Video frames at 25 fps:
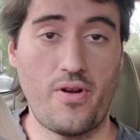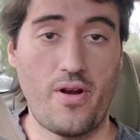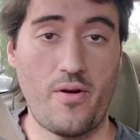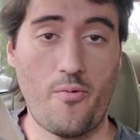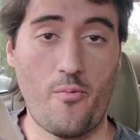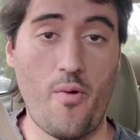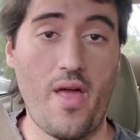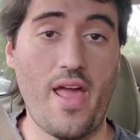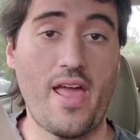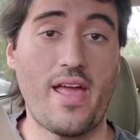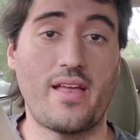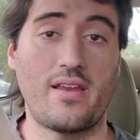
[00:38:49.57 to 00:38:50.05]

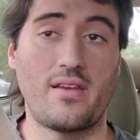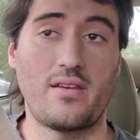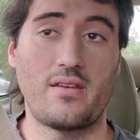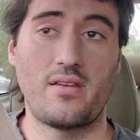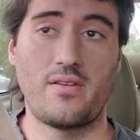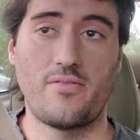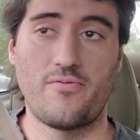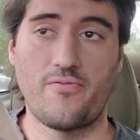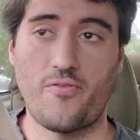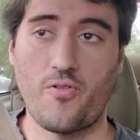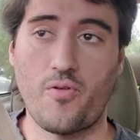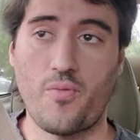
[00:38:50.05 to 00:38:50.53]
ran
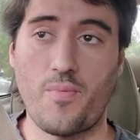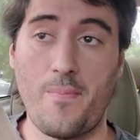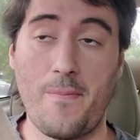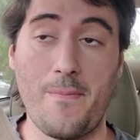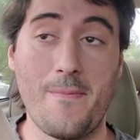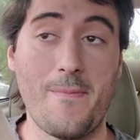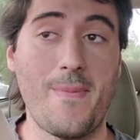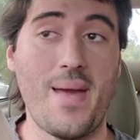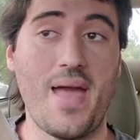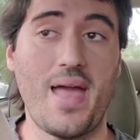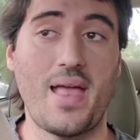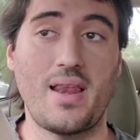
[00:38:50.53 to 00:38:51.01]
for
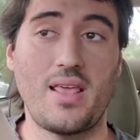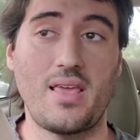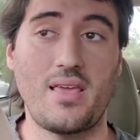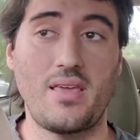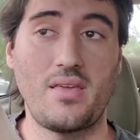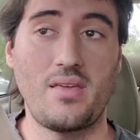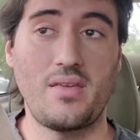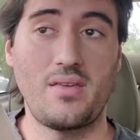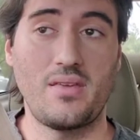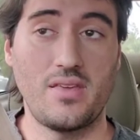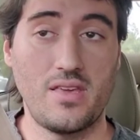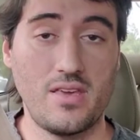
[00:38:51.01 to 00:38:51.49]

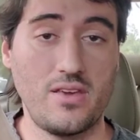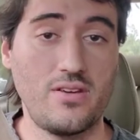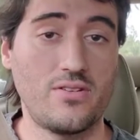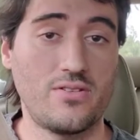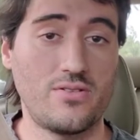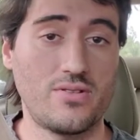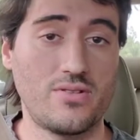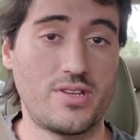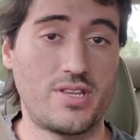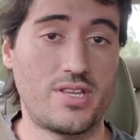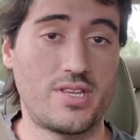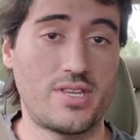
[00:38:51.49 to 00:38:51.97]
many
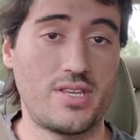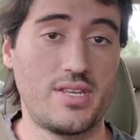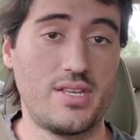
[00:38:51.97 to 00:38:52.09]
years